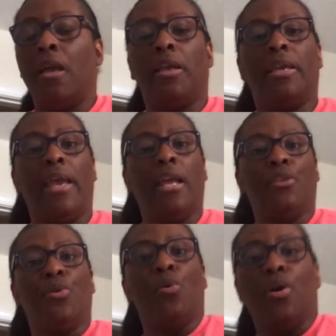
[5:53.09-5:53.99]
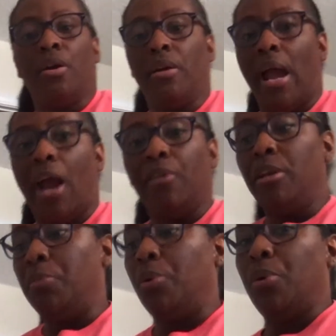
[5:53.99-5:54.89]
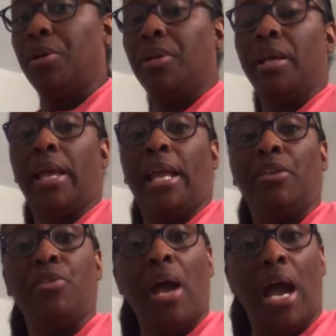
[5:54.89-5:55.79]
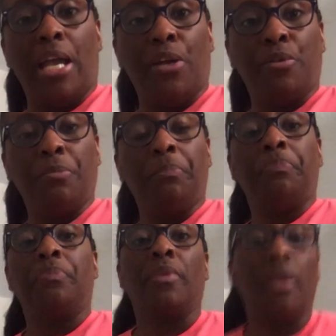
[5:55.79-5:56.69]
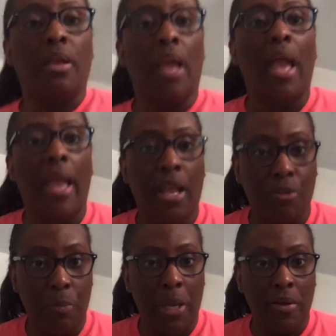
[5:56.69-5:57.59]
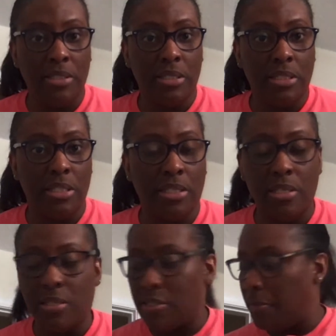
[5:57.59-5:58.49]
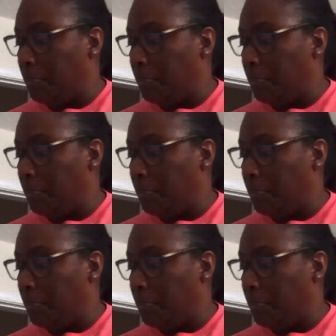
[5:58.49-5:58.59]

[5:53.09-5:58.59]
Get your ironing board and your iron and your parents' assistance.